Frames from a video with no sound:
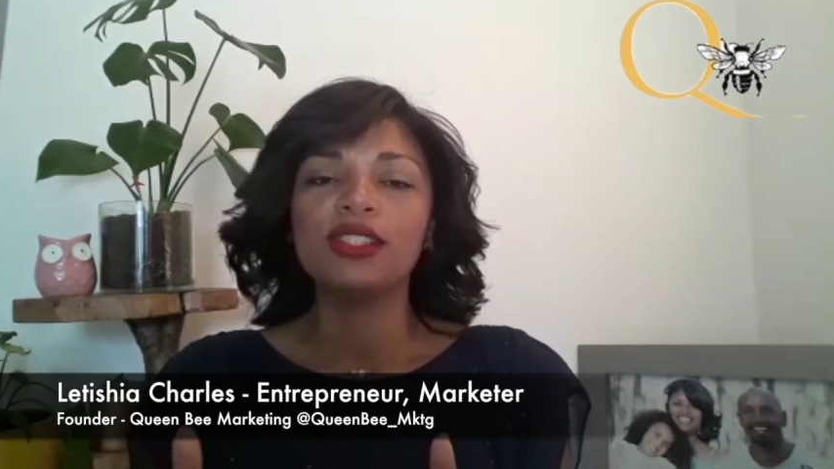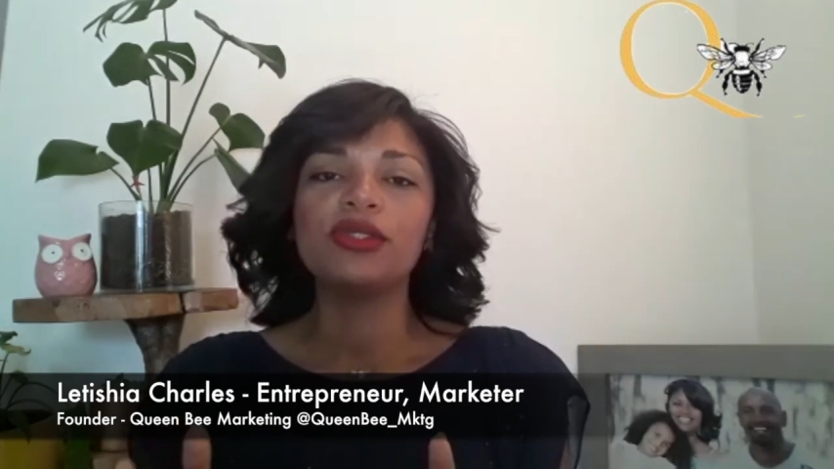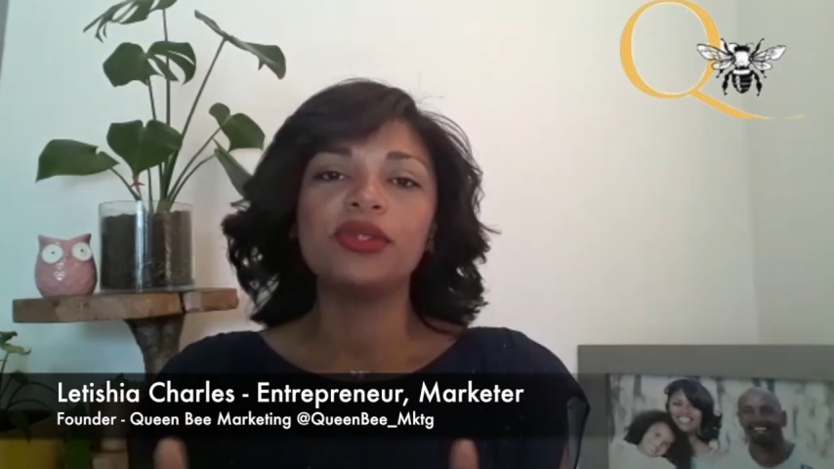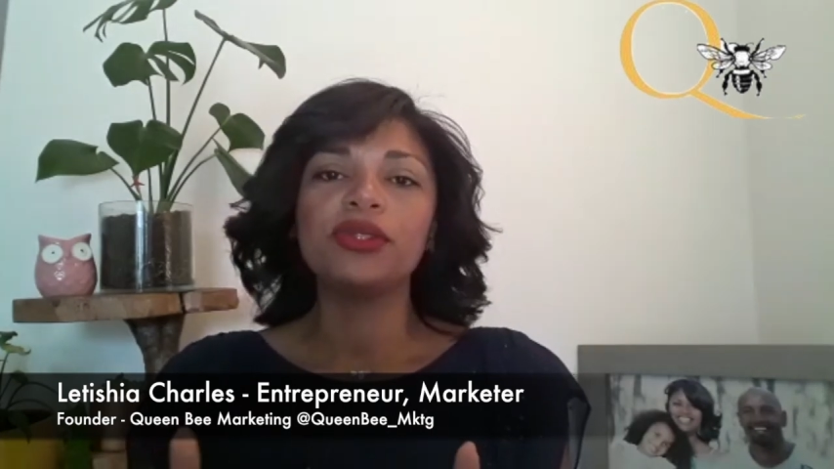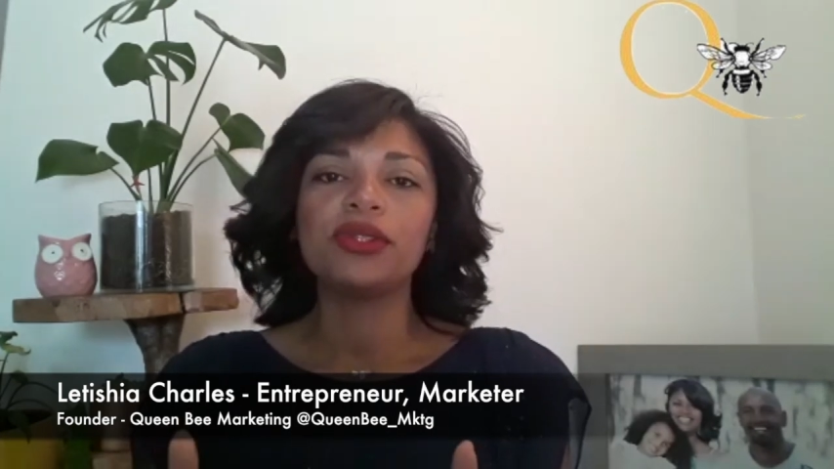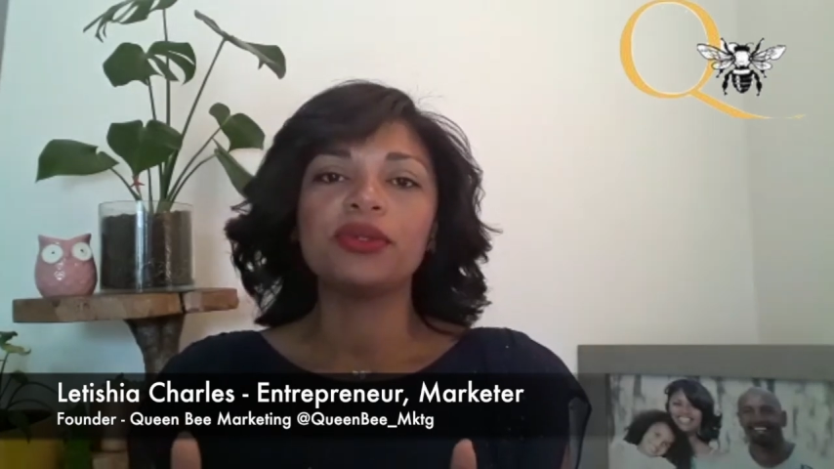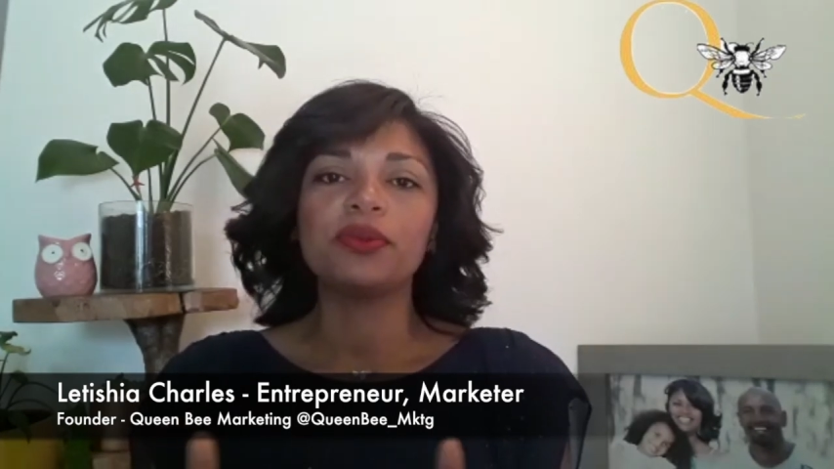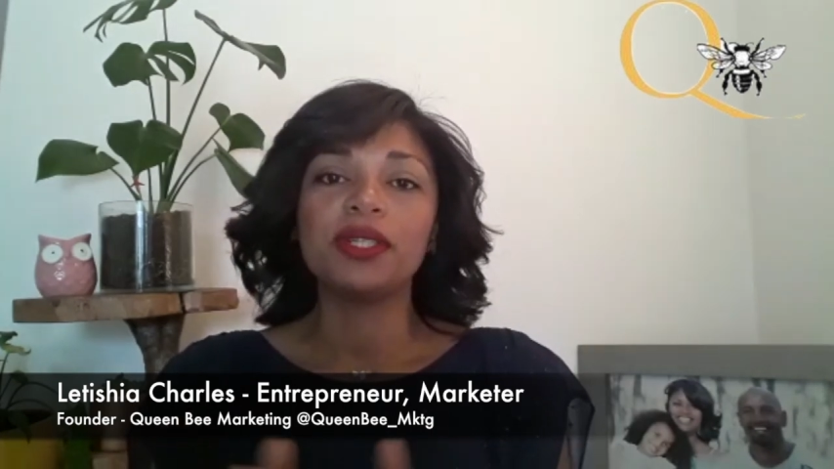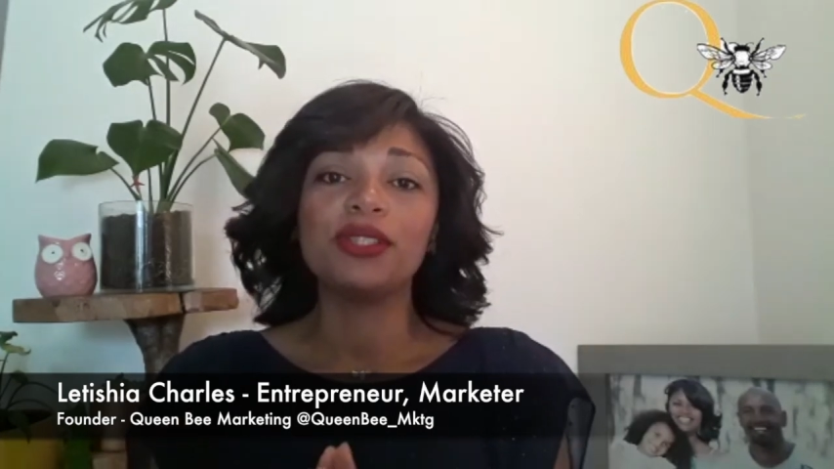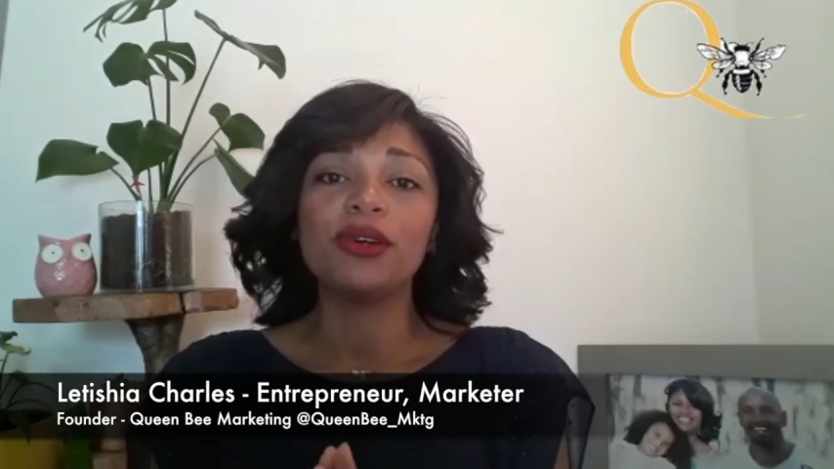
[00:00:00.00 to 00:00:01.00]
to you
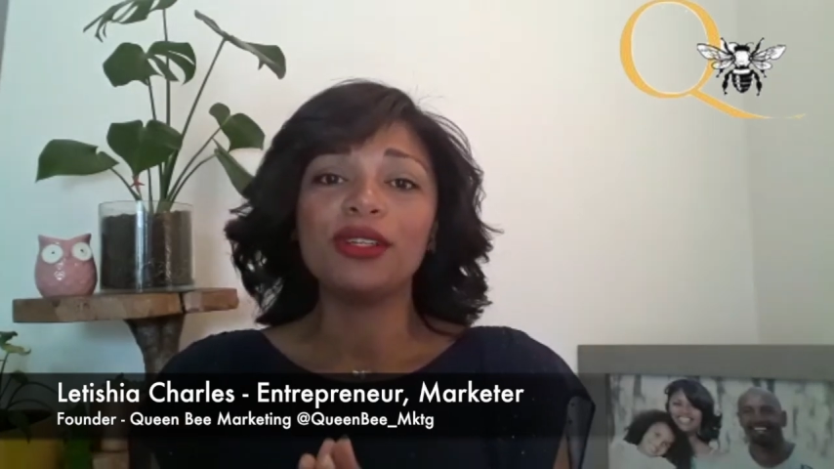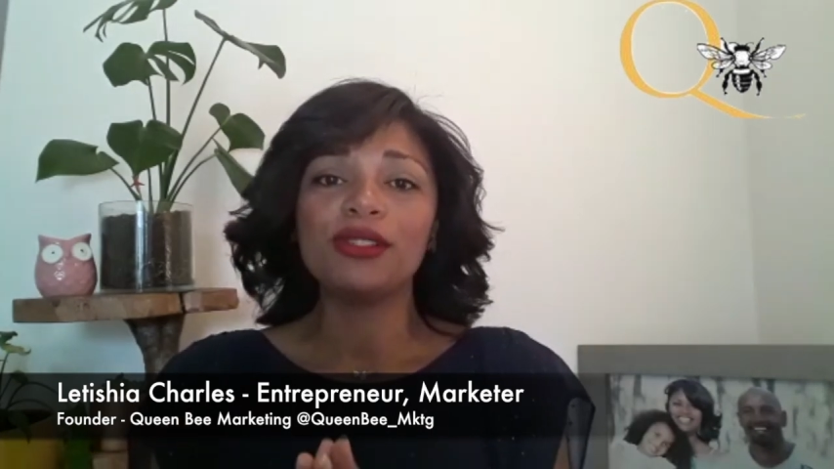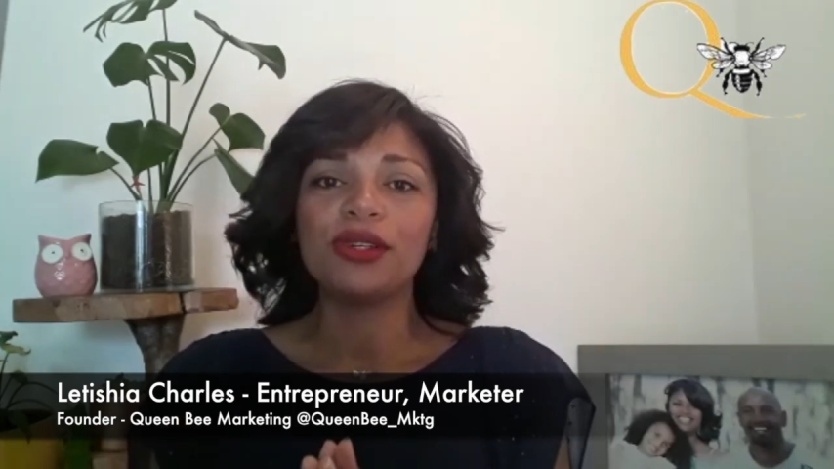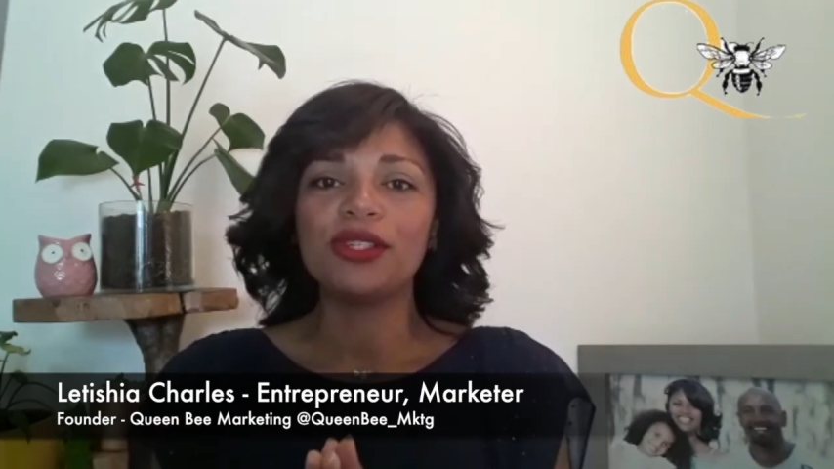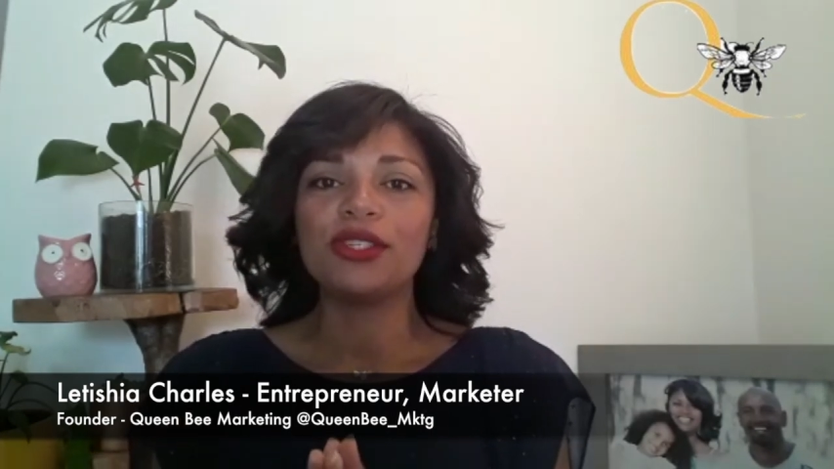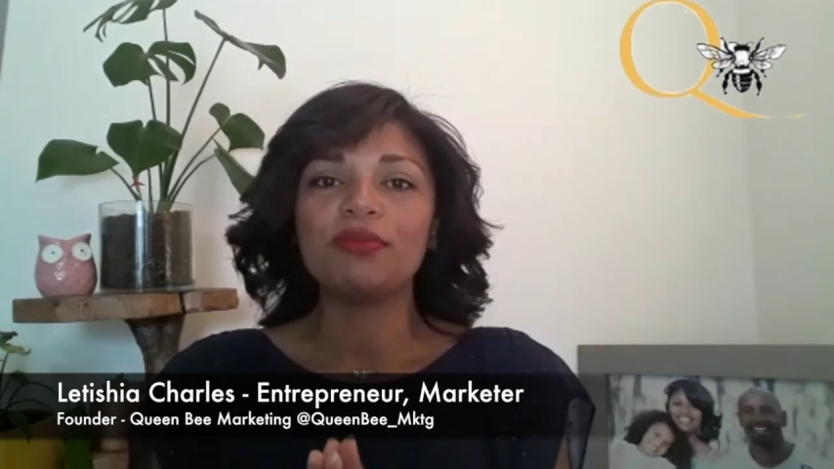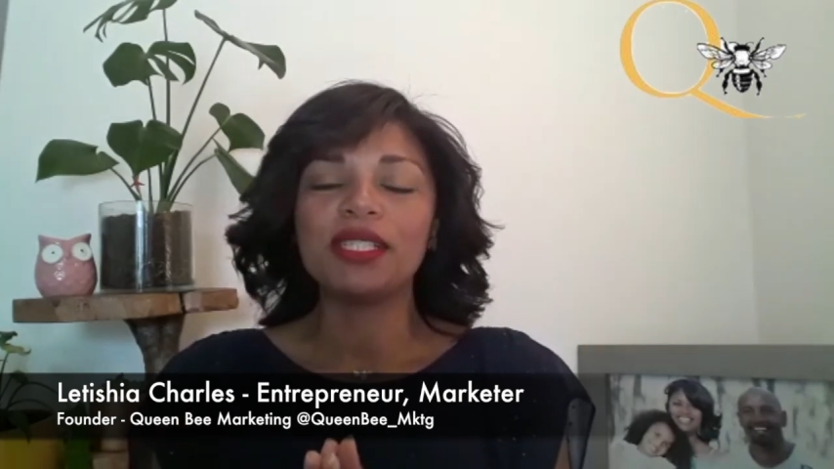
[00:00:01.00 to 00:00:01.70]
when you are starting your